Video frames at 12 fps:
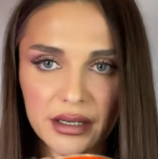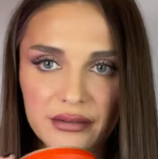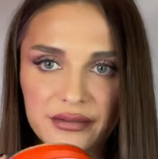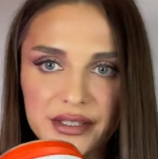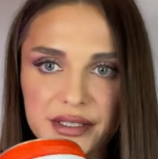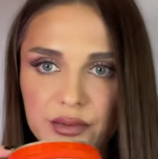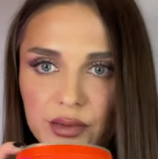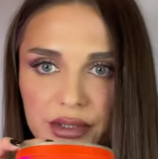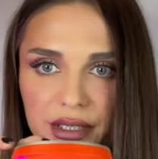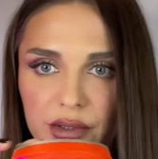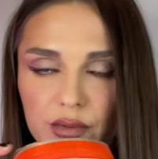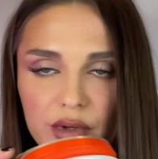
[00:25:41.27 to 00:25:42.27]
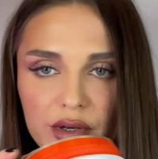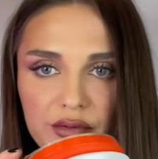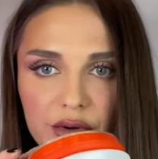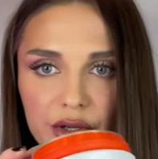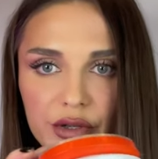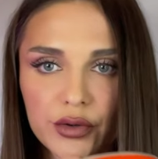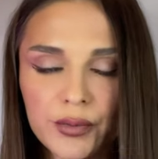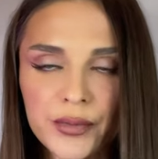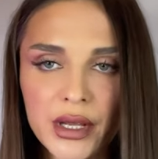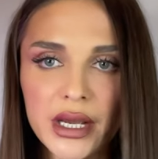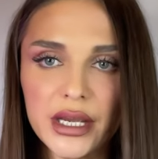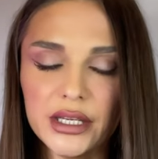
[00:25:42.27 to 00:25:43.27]
this will not work for you.
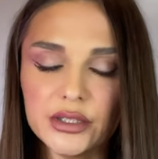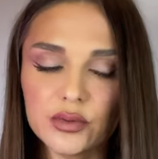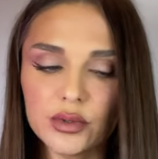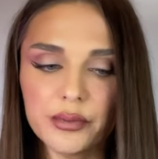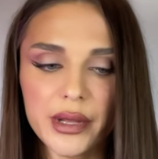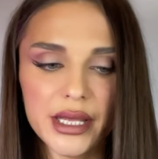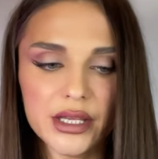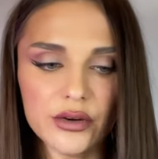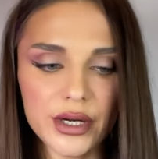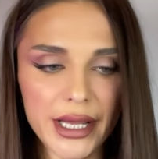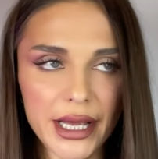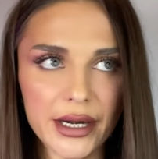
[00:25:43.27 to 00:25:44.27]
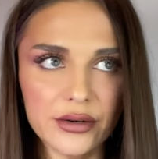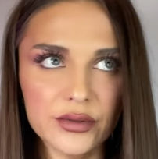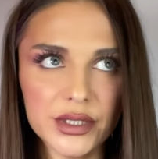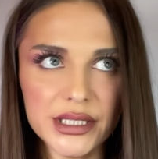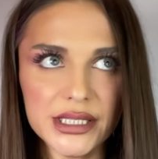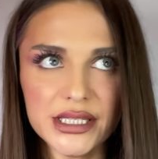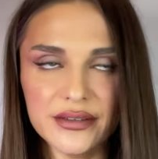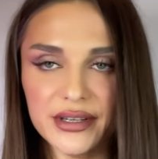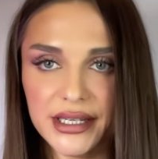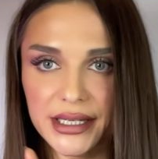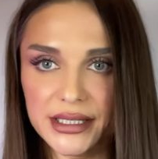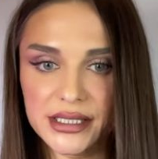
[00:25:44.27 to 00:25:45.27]
It will make your hair greasy the
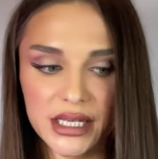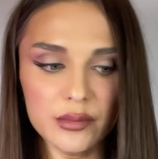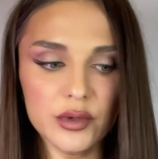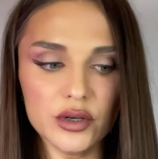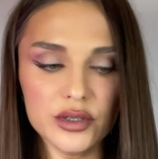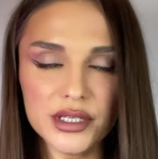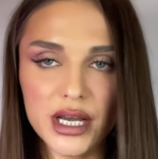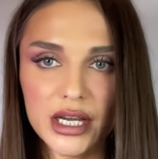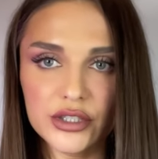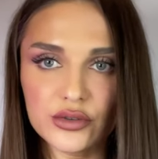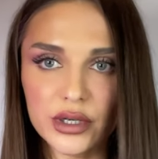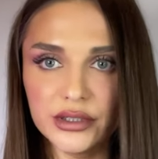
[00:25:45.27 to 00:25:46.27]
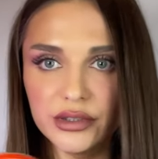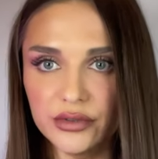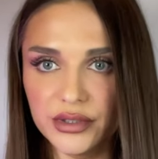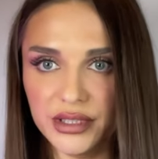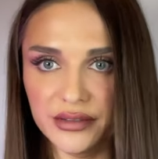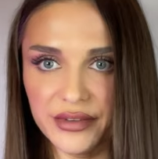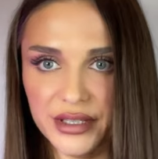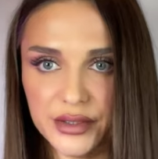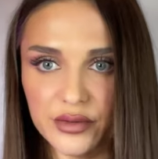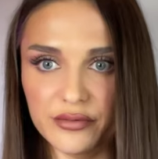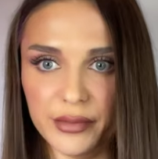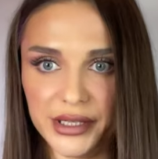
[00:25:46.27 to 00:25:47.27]
next day, because I tried using
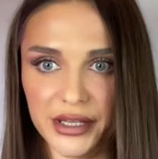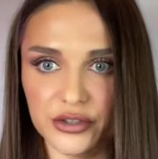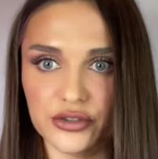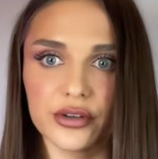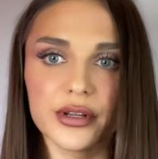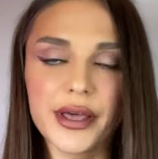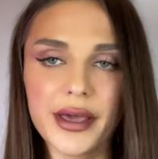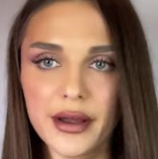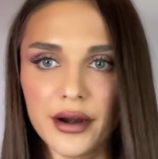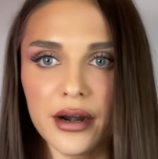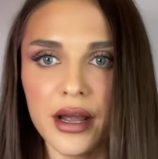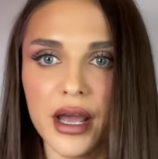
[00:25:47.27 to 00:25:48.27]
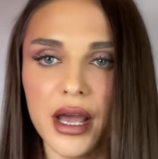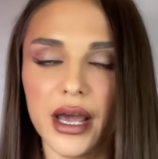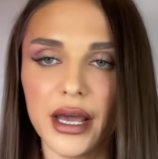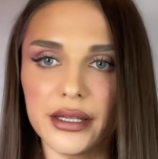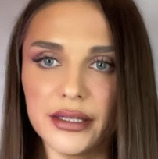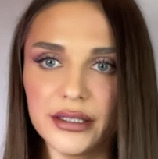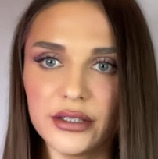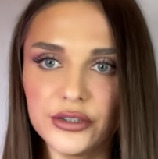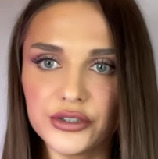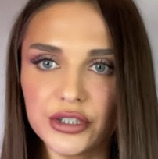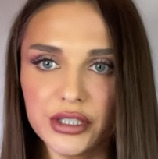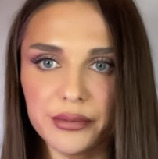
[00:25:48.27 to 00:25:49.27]
this with my natural hair and it
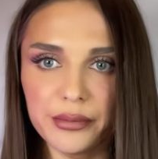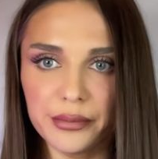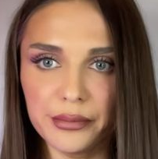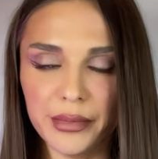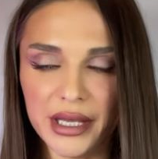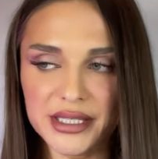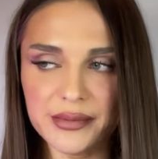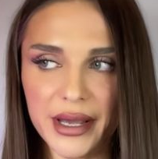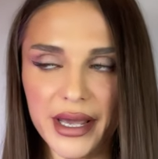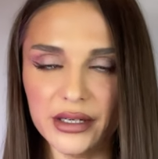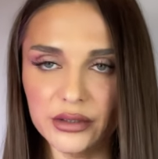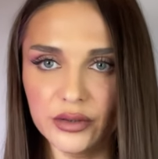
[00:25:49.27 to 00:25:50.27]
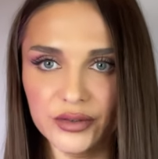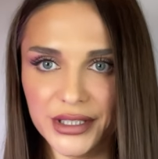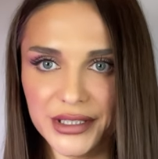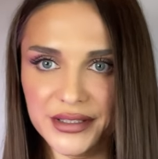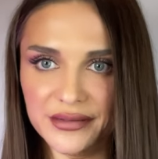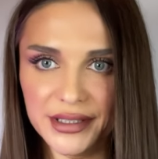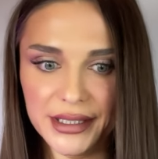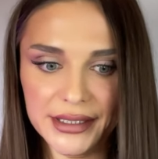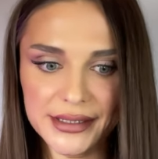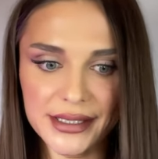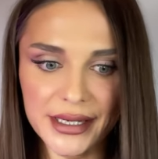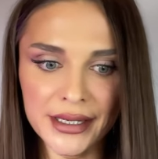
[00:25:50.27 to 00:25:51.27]
literally makes my hair look dirty the
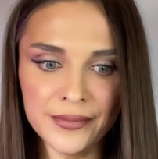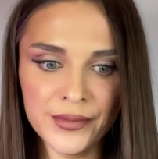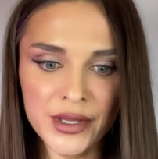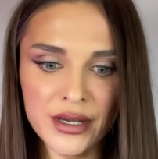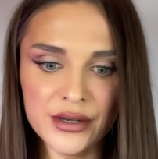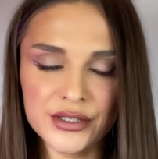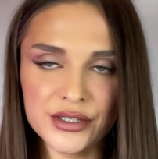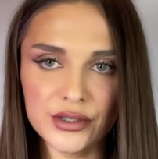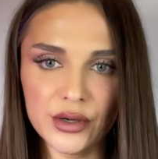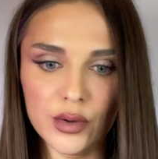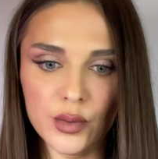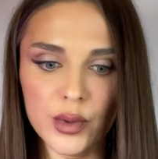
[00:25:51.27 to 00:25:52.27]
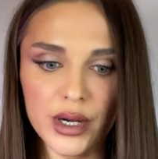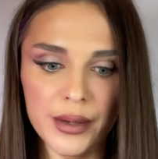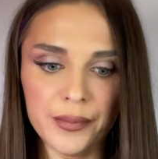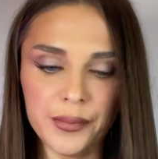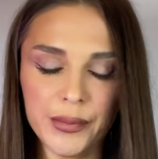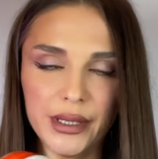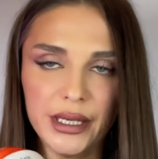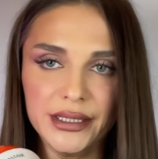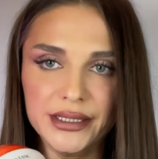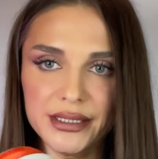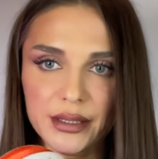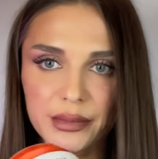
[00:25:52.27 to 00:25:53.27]
next day. So
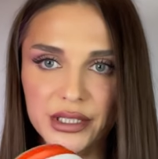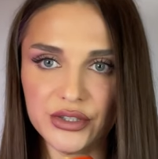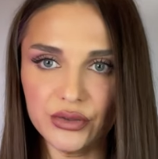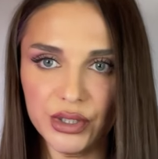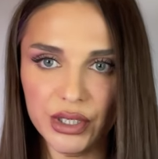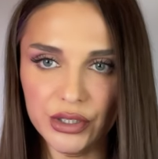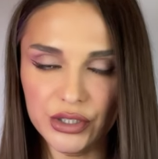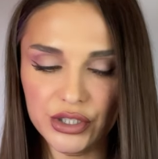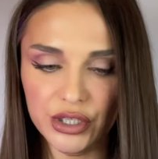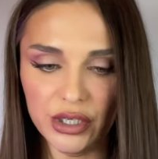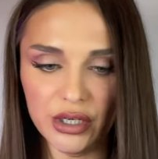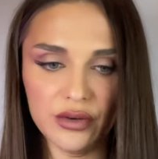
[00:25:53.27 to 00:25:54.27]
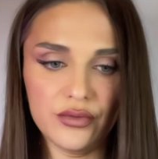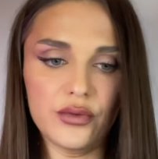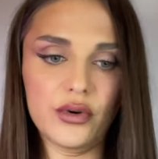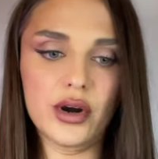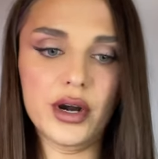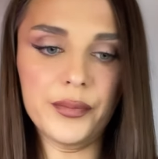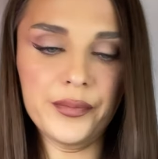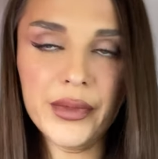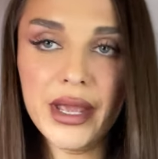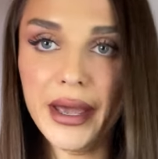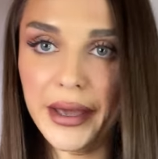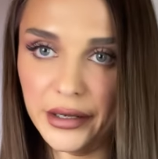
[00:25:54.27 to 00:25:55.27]
it is a bit too nourishing for
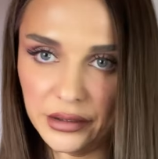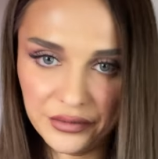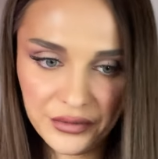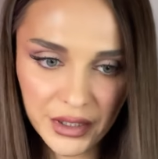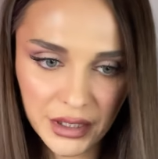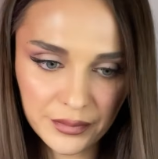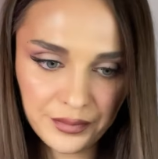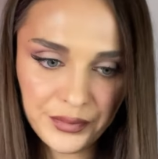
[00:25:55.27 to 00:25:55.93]
healthy